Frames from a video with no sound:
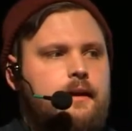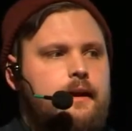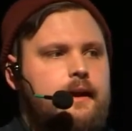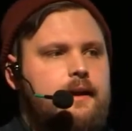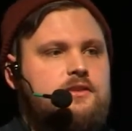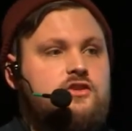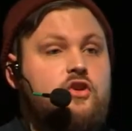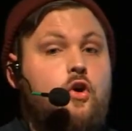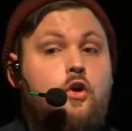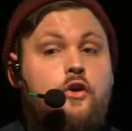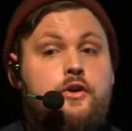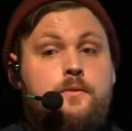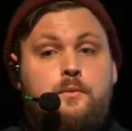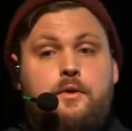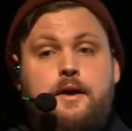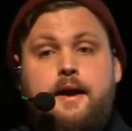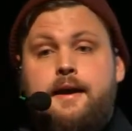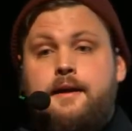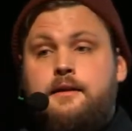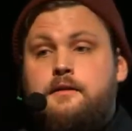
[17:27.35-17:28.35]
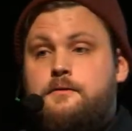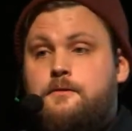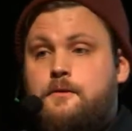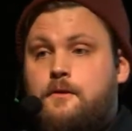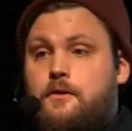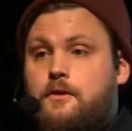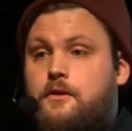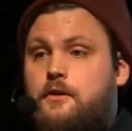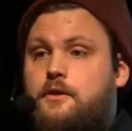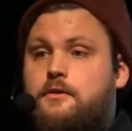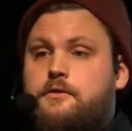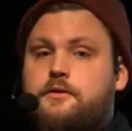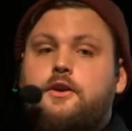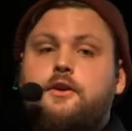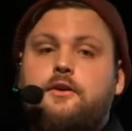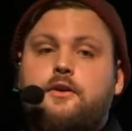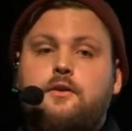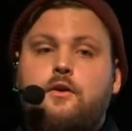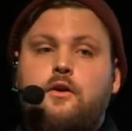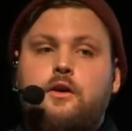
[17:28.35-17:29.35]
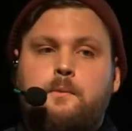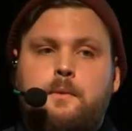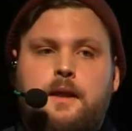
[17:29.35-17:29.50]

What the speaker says: It's on brand for all